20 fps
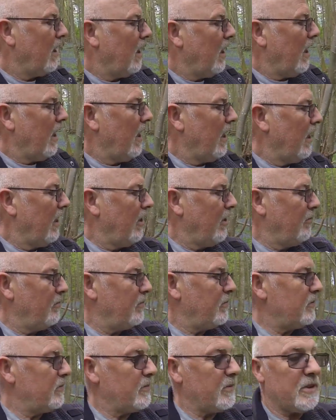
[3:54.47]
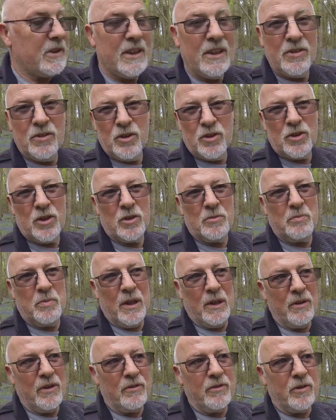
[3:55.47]
Still just as
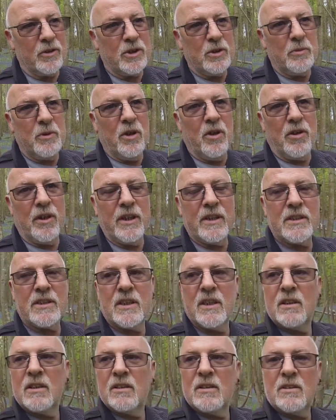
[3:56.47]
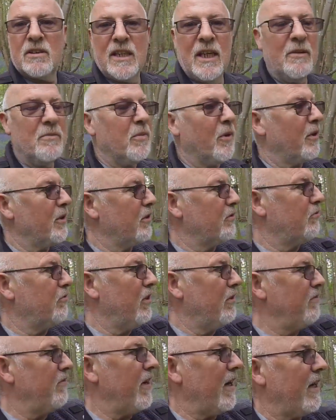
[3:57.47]
beautiful, to be honest. Down by the
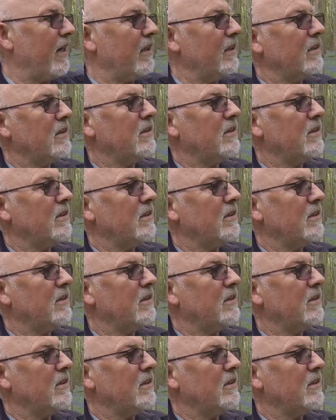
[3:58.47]
river,